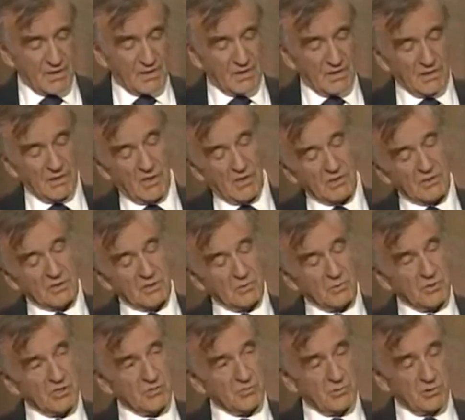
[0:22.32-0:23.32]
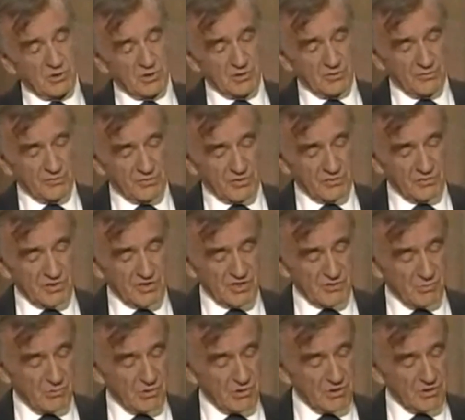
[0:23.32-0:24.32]
a young Jewish boy from a
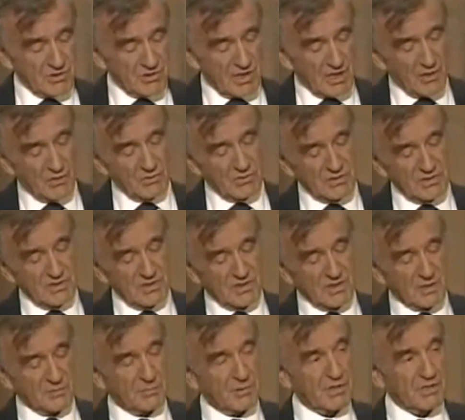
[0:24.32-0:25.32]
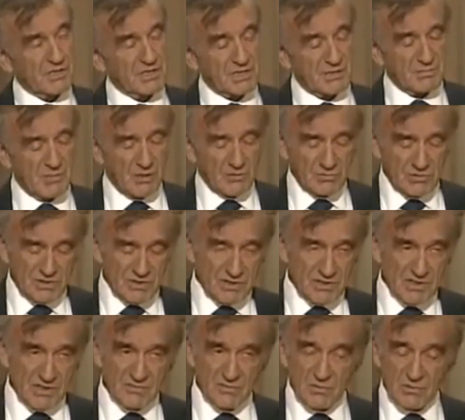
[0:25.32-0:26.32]
small town in the Carpathian
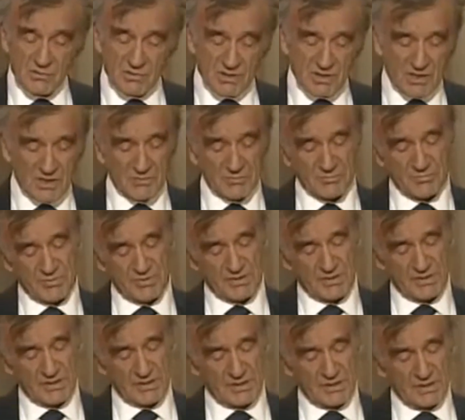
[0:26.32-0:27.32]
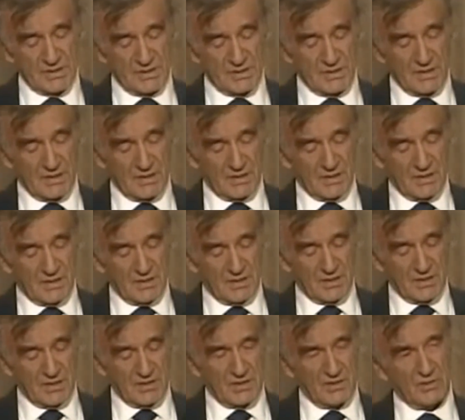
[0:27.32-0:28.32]
Mountains woke up,
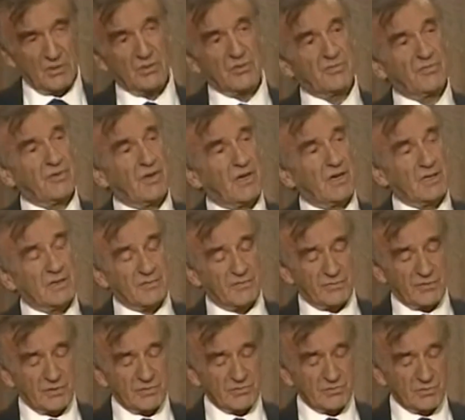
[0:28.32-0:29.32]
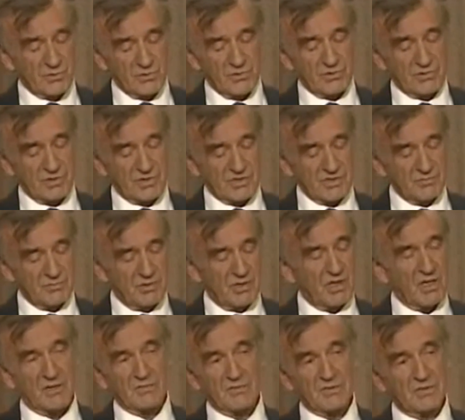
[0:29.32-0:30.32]
not far from Goethe's
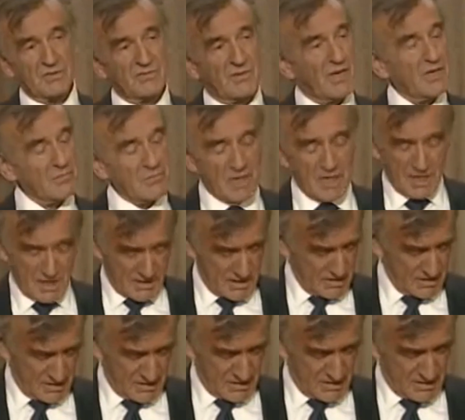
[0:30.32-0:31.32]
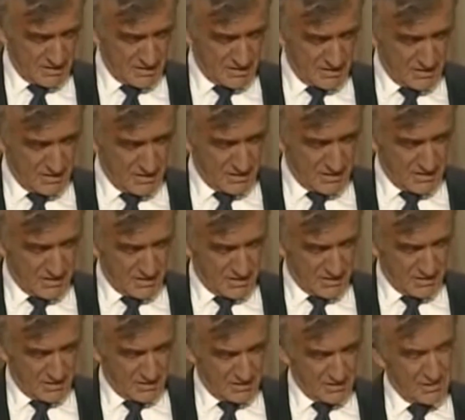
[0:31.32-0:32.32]
beloved Weimar,
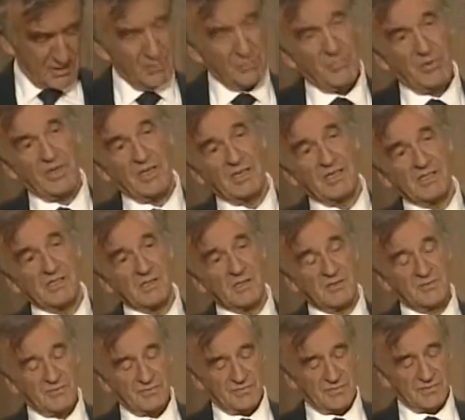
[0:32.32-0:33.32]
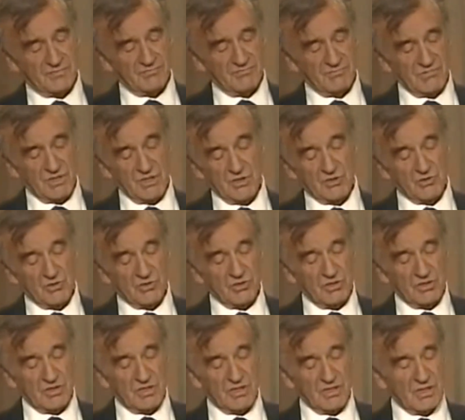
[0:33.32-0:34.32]
in a place of
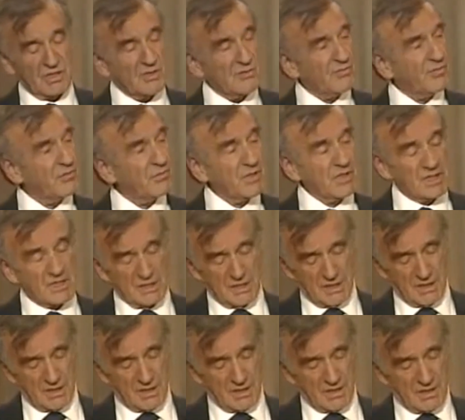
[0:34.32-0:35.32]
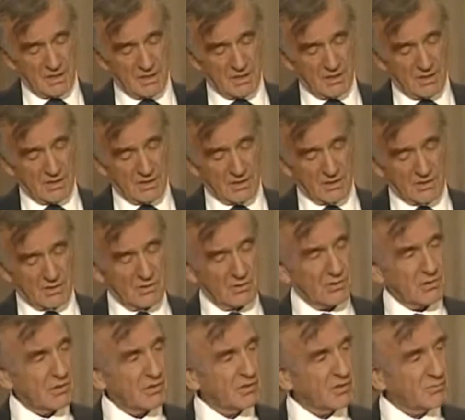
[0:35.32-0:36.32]
eternal infamy
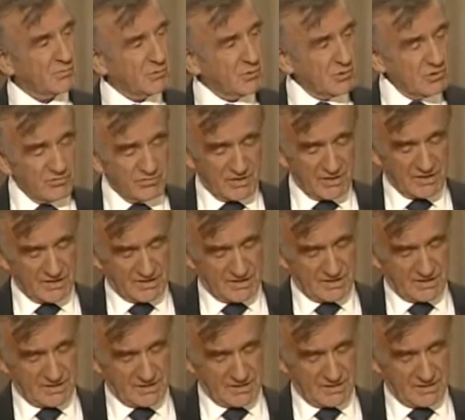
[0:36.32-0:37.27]
called Buchenwald.